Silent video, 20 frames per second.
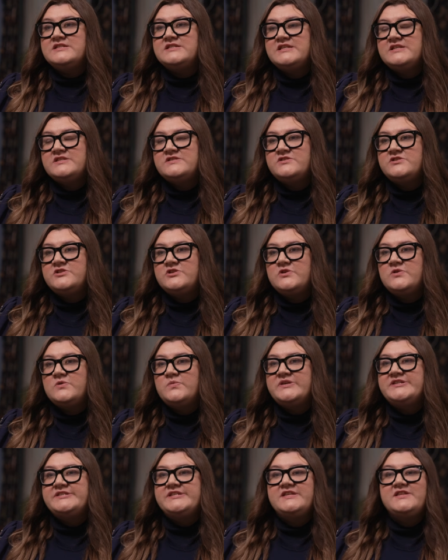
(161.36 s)
season two,
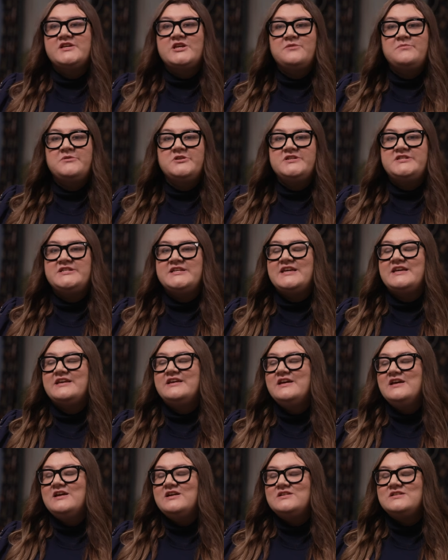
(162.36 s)
we see the community
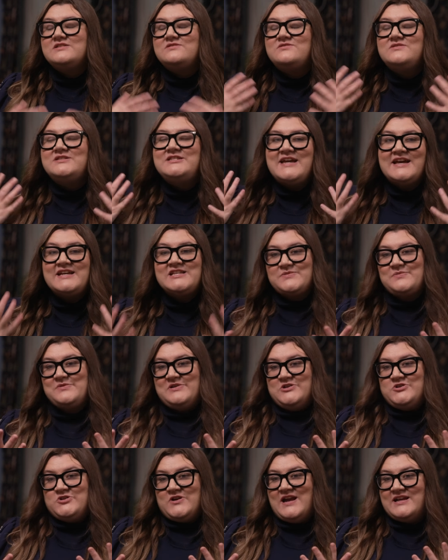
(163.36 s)

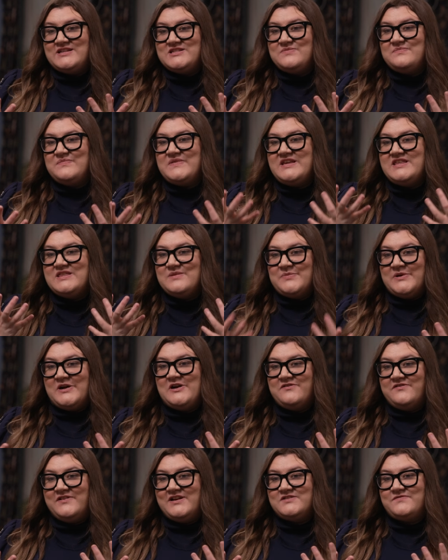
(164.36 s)
desperately trying to be the
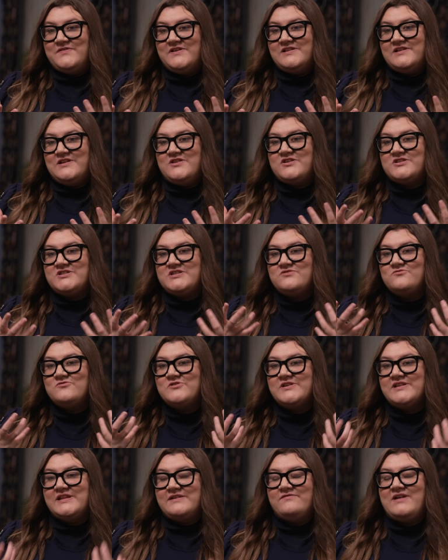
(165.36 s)
perfect village and to
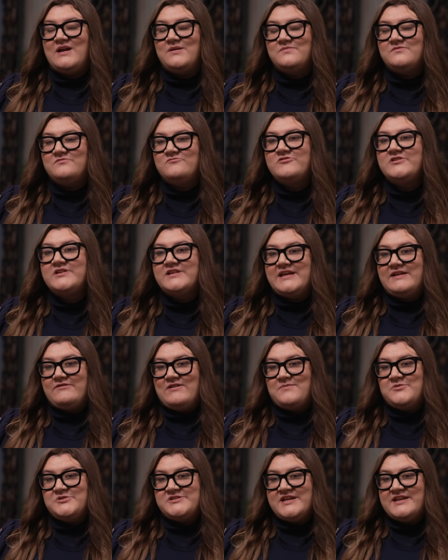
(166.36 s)
really, re really
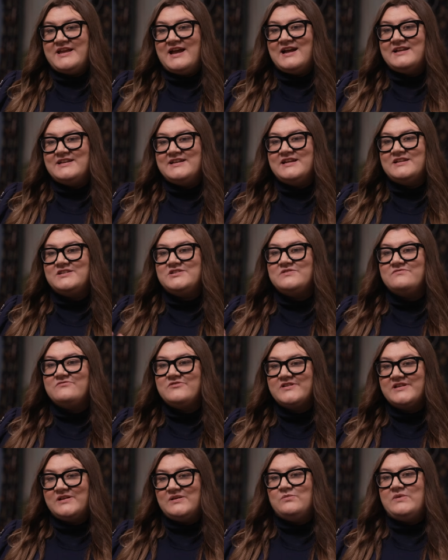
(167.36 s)
represent Addie and to
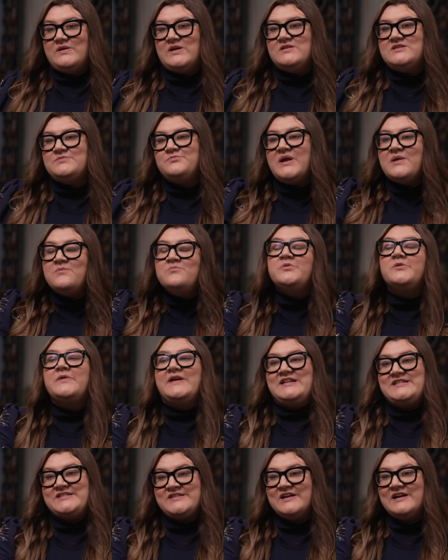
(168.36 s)
really
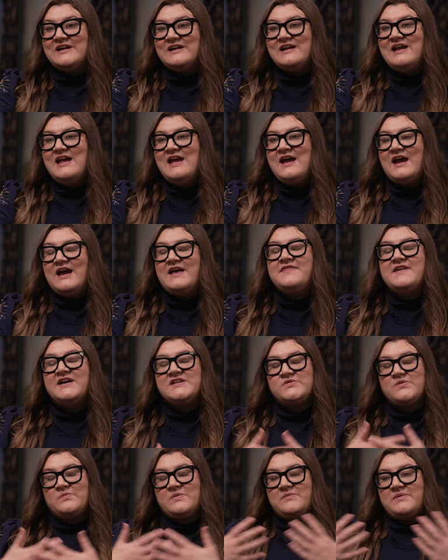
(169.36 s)
embrace her. And
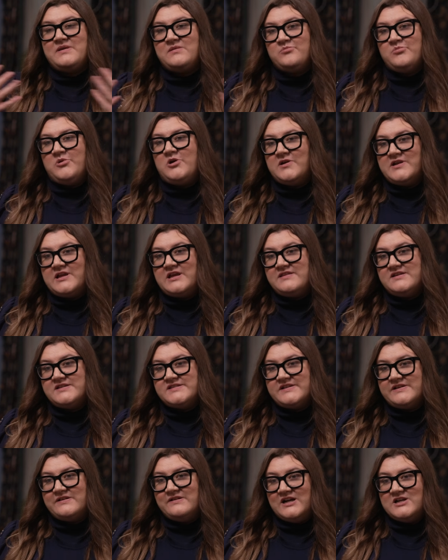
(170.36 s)
that's when we meet Bonnie,
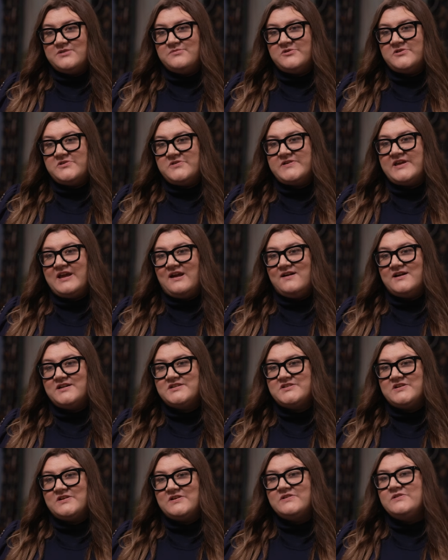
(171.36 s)
this incredible new
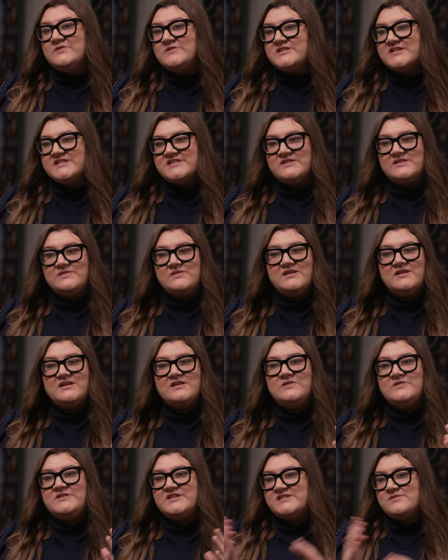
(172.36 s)
character who doesn't,
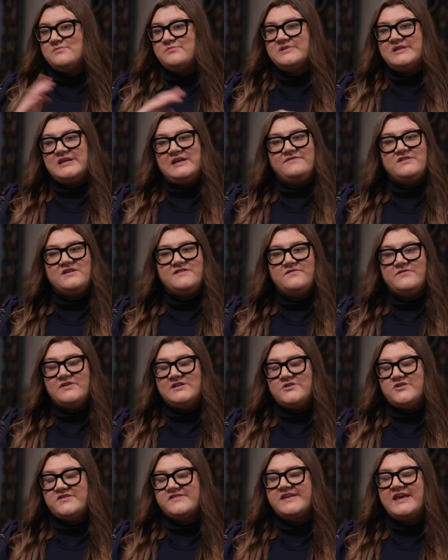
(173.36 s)
who doesn't believe that the
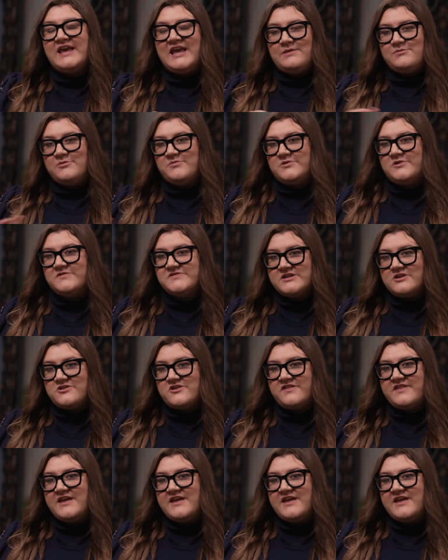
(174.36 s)
village is capable of such a